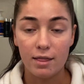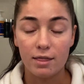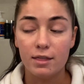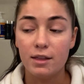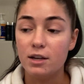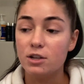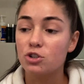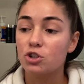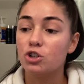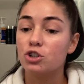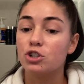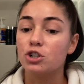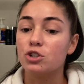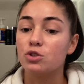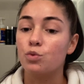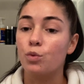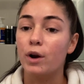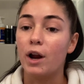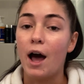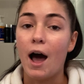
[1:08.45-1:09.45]
These are just
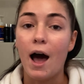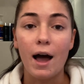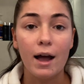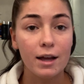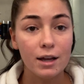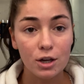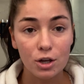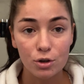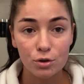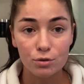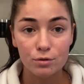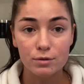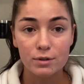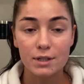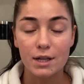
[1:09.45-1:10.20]
what I use.